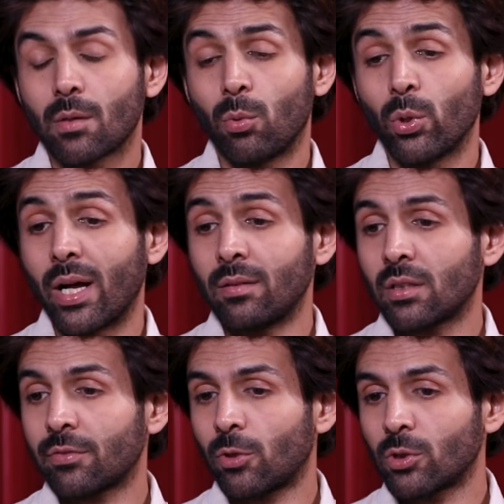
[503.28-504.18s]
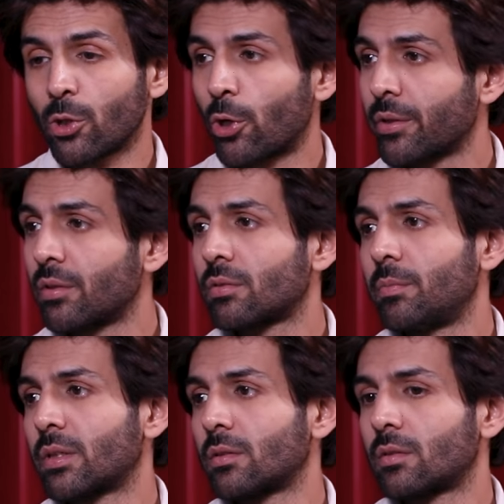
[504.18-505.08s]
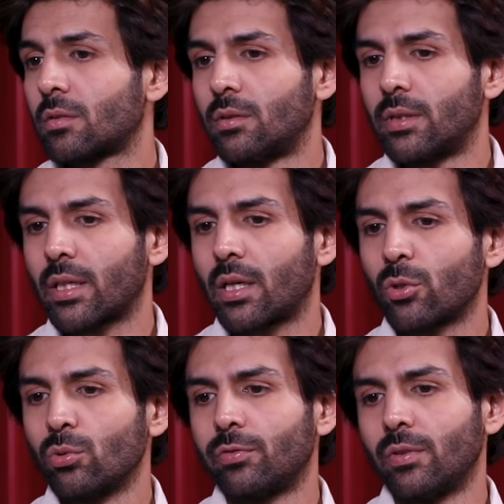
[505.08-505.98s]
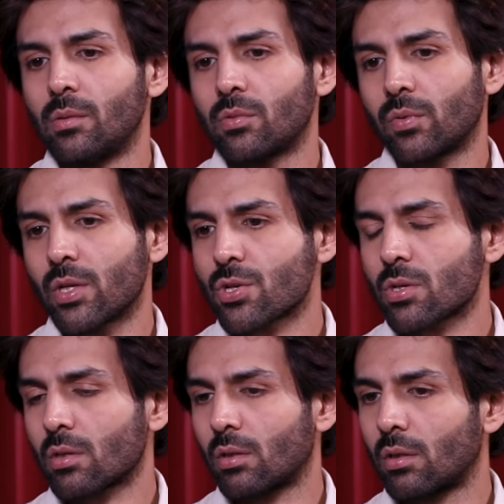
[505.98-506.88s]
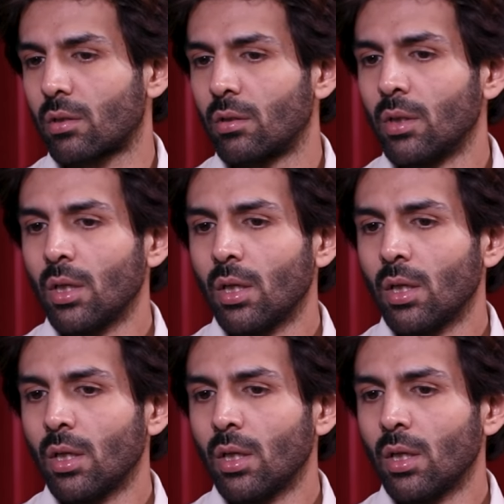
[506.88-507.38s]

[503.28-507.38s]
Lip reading: bonanza for the audience, because there are two films which are